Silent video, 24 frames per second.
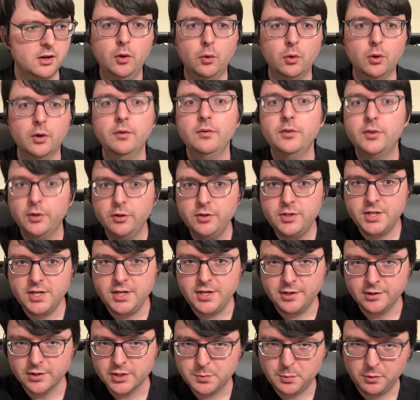or 13
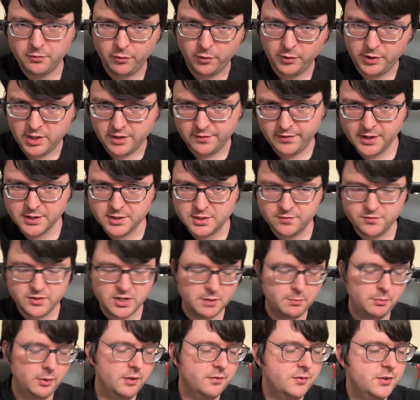years before the events of
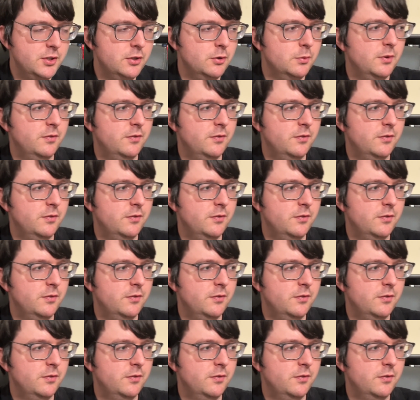Temple of Doom,